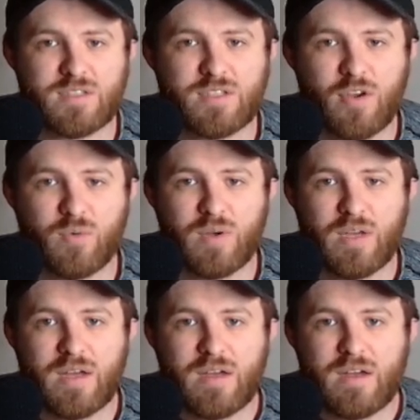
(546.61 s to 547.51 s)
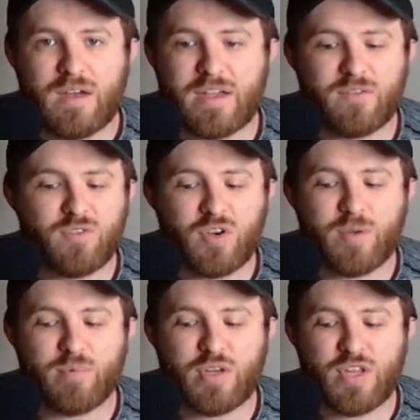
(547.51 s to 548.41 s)
So, again, really
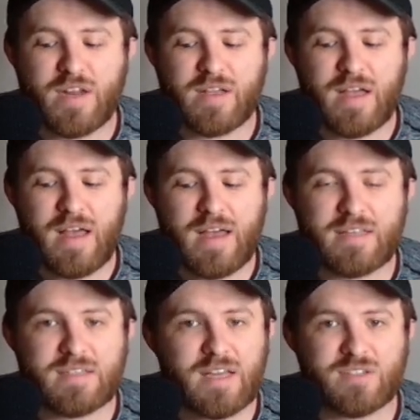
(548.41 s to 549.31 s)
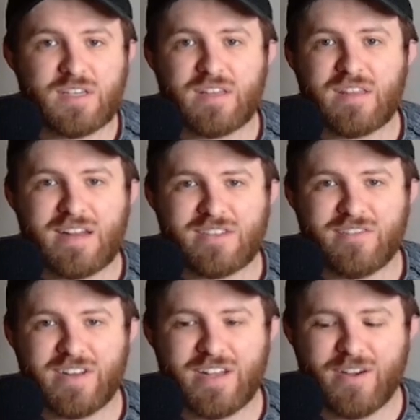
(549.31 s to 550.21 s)
appreciate it, guys. I'll see you in the next
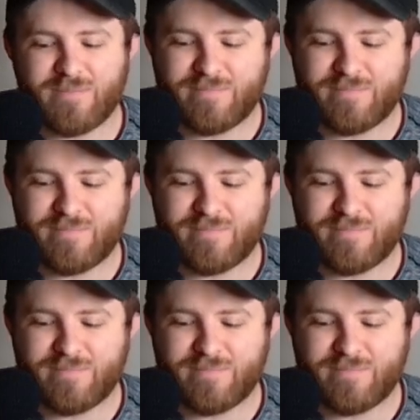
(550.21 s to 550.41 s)
video.